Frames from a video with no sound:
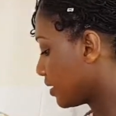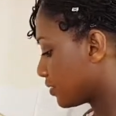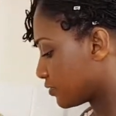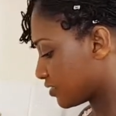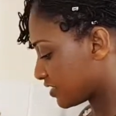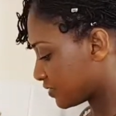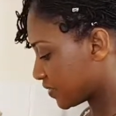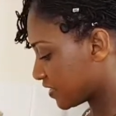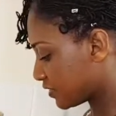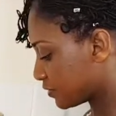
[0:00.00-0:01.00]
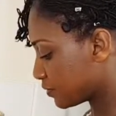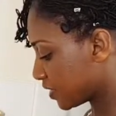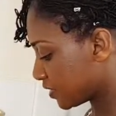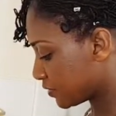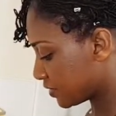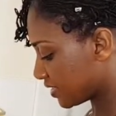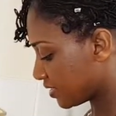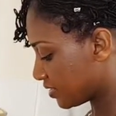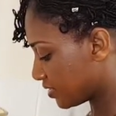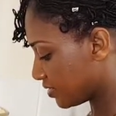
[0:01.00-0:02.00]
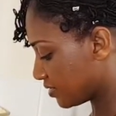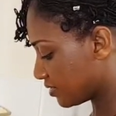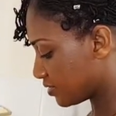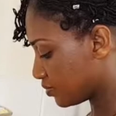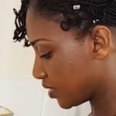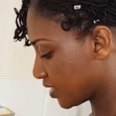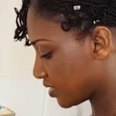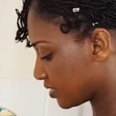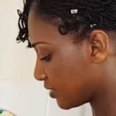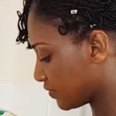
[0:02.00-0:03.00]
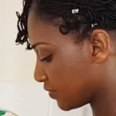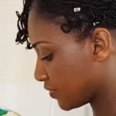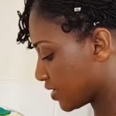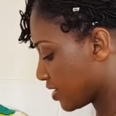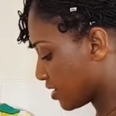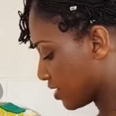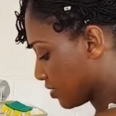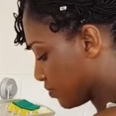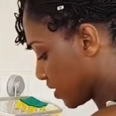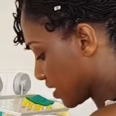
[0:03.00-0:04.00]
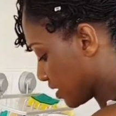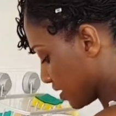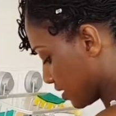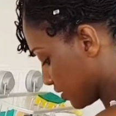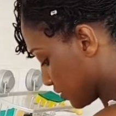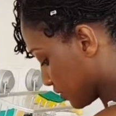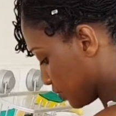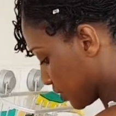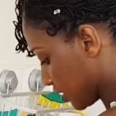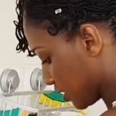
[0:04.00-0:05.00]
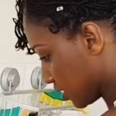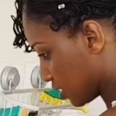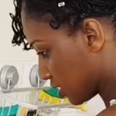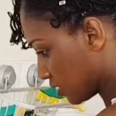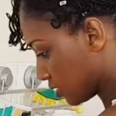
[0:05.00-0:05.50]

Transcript: trust me, the tomatoes and onions make a nice combination.